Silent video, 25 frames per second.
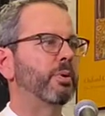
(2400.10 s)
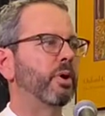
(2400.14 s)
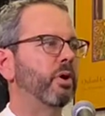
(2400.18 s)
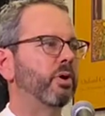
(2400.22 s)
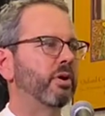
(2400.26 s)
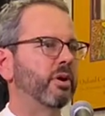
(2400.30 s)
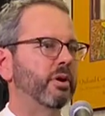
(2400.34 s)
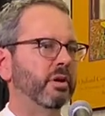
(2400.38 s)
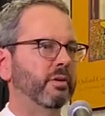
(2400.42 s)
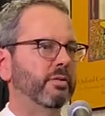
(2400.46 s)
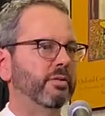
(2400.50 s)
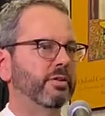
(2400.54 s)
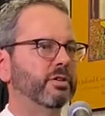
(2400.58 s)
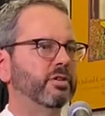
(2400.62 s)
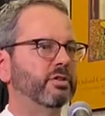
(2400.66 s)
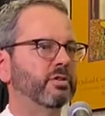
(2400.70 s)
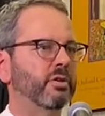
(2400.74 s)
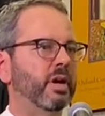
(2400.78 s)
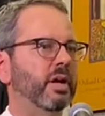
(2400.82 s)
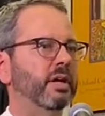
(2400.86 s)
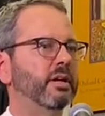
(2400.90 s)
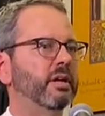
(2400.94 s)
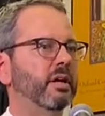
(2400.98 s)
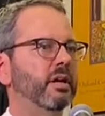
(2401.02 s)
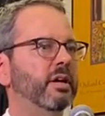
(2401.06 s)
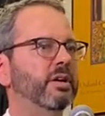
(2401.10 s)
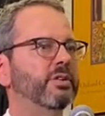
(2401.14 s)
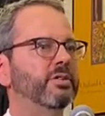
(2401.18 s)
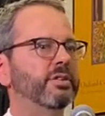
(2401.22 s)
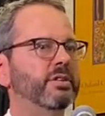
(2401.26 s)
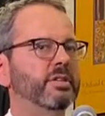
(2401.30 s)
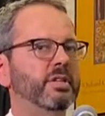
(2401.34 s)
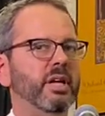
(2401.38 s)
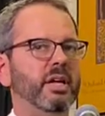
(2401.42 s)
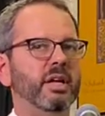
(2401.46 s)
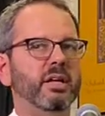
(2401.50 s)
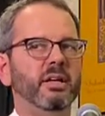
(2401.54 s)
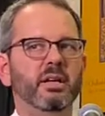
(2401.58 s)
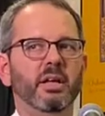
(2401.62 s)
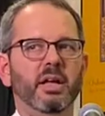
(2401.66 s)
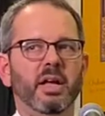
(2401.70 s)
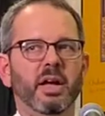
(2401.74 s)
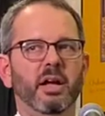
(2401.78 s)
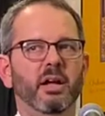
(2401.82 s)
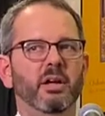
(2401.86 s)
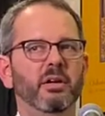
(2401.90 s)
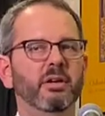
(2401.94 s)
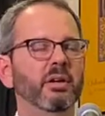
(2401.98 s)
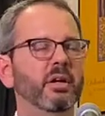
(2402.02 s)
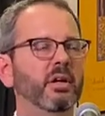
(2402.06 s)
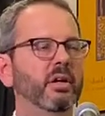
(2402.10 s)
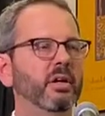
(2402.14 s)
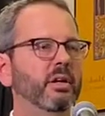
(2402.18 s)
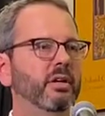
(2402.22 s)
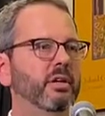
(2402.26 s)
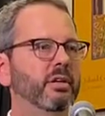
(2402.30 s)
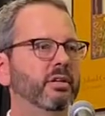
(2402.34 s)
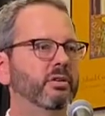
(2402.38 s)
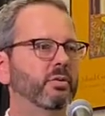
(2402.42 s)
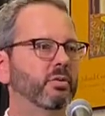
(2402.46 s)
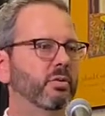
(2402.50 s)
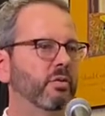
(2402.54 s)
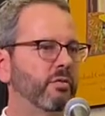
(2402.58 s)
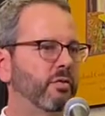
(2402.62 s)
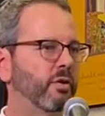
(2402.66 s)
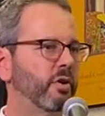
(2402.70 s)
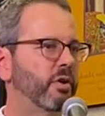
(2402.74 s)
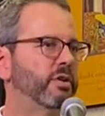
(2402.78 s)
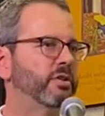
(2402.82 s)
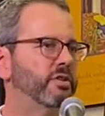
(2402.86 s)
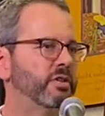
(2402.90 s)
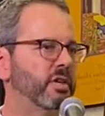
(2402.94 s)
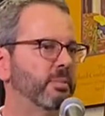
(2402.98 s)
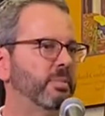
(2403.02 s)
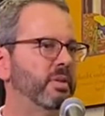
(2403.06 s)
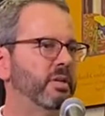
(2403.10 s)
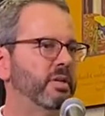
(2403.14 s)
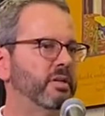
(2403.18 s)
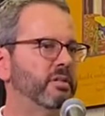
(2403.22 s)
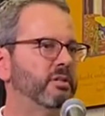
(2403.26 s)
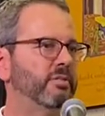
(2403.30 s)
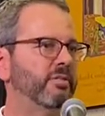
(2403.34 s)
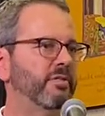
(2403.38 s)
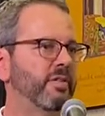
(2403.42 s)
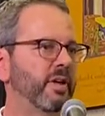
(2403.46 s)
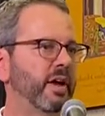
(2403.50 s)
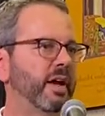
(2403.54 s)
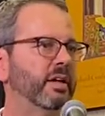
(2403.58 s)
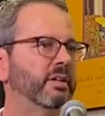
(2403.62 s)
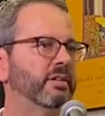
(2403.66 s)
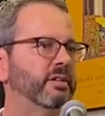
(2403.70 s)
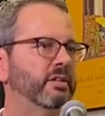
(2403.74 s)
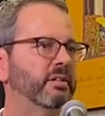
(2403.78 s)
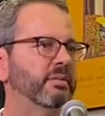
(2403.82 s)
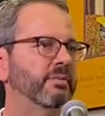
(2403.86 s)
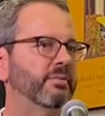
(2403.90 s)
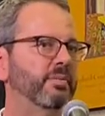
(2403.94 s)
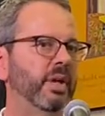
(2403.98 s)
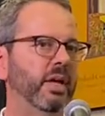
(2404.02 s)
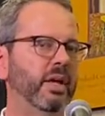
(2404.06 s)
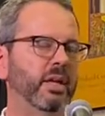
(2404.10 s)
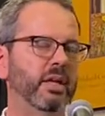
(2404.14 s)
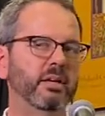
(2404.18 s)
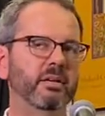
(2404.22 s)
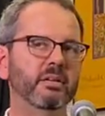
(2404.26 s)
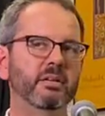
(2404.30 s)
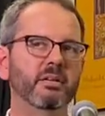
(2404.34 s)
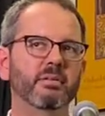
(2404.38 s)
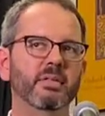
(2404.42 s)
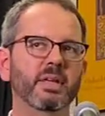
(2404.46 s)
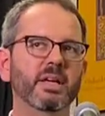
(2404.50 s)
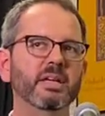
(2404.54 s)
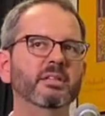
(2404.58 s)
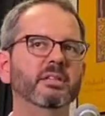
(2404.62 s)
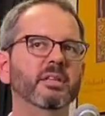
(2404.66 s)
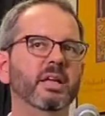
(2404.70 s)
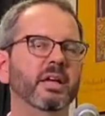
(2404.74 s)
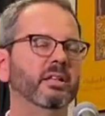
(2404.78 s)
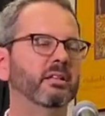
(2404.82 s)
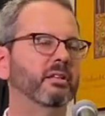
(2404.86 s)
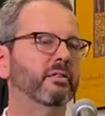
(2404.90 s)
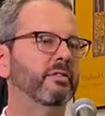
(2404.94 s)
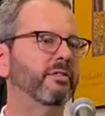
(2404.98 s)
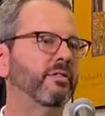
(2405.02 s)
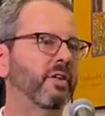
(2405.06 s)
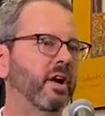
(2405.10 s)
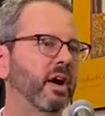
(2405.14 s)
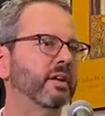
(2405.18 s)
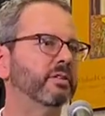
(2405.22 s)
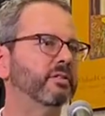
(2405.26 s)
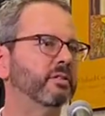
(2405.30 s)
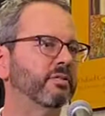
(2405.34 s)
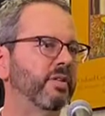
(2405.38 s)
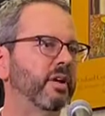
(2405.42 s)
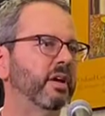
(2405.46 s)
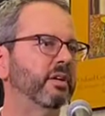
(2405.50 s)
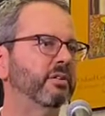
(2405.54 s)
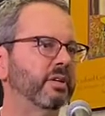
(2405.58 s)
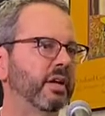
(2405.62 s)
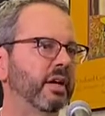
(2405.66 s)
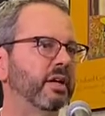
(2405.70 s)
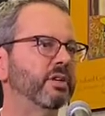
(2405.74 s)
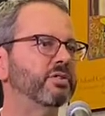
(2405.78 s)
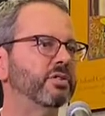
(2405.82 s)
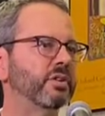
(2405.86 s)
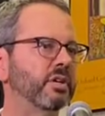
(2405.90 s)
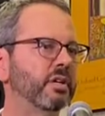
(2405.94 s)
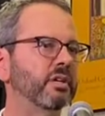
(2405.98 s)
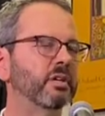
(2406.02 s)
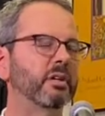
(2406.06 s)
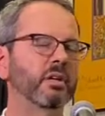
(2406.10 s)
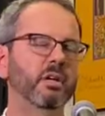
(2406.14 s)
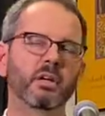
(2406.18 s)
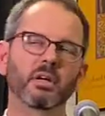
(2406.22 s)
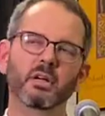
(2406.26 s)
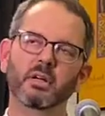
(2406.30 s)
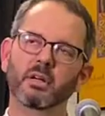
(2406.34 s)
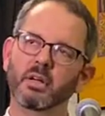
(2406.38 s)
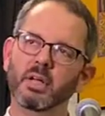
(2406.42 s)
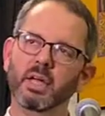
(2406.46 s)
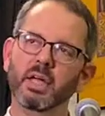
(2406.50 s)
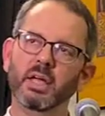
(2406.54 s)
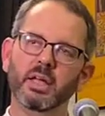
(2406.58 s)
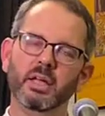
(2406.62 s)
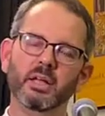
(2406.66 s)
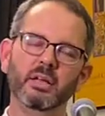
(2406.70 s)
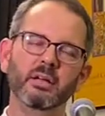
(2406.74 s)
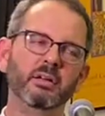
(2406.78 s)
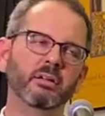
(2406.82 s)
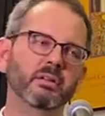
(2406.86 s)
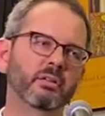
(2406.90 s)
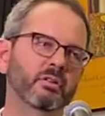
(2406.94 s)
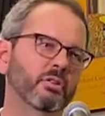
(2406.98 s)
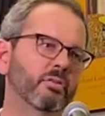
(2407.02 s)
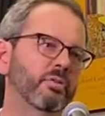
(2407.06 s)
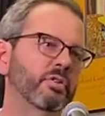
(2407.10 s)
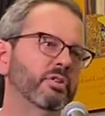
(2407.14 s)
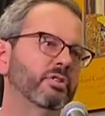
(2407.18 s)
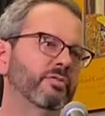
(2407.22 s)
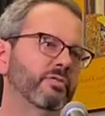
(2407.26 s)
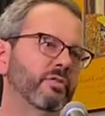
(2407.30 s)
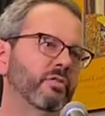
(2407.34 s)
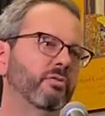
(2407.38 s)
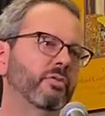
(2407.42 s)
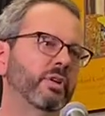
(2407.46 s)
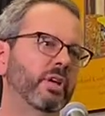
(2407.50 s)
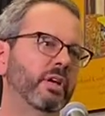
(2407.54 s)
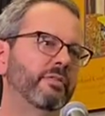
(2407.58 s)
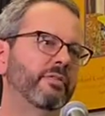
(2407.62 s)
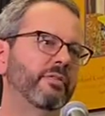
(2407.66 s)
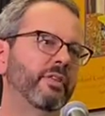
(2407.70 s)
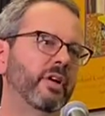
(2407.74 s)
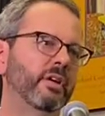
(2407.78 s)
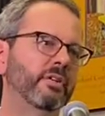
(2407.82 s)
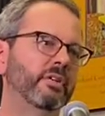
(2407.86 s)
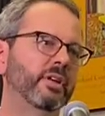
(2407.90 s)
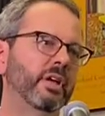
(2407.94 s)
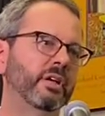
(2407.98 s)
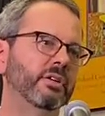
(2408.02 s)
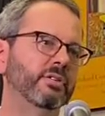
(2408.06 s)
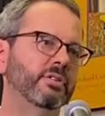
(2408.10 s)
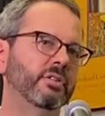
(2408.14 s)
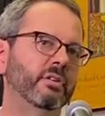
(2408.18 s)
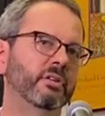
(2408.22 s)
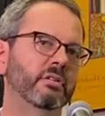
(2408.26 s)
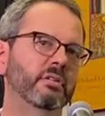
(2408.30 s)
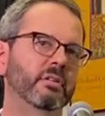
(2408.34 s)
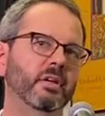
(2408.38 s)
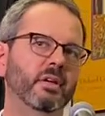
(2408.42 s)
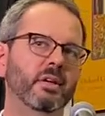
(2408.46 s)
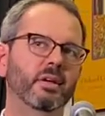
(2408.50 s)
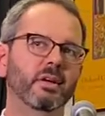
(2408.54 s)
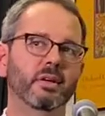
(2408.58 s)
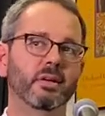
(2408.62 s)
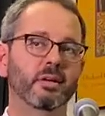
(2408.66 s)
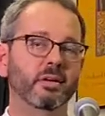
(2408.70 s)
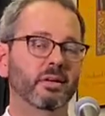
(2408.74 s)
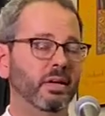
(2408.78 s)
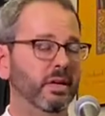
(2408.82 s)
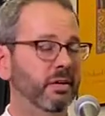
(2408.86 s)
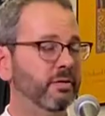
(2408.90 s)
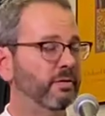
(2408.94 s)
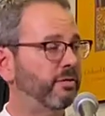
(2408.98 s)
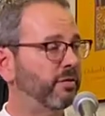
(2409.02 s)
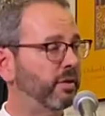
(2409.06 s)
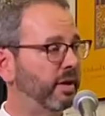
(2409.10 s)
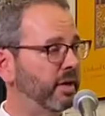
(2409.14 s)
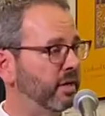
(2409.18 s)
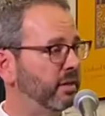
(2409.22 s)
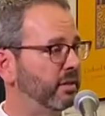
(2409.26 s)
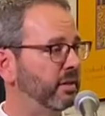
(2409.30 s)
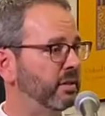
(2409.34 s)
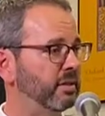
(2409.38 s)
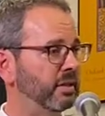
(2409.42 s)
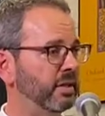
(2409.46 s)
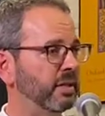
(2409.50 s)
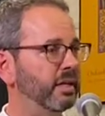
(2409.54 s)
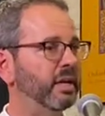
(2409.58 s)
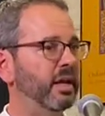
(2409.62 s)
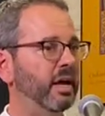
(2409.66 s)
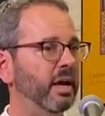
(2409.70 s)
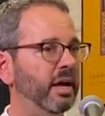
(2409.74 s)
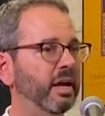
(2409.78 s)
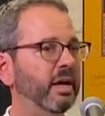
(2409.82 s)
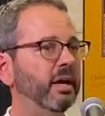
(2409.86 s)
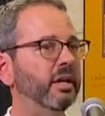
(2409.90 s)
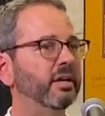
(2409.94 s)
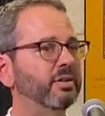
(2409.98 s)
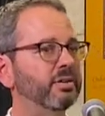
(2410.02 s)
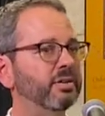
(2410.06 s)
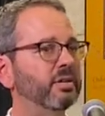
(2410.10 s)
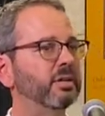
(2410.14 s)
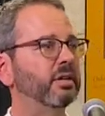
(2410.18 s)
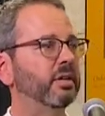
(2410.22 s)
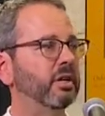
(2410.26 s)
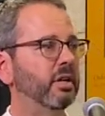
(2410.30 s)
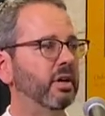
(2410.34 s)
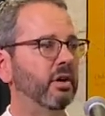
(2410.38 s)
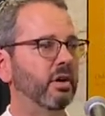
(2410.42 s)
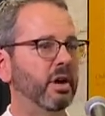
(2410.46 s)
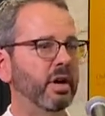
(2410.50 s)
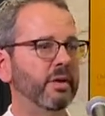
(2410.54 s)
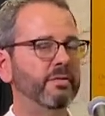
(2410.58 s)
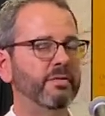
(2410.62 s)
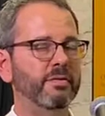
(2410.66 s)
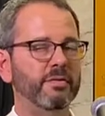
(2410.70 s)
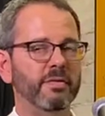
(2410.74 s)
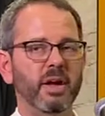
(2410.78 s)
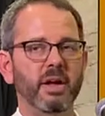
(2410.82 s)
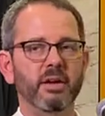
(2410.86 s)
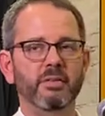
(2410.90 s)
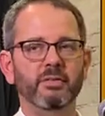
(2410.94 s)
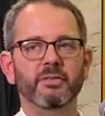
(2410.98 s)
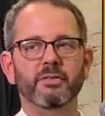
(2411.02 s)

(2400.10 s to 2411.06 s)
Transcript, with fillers: proponent of us trying to understand how to reverse some of these effects. And things like the Fox Foundation and Christopher Reeve Foundation, and frankly the NIH. You know,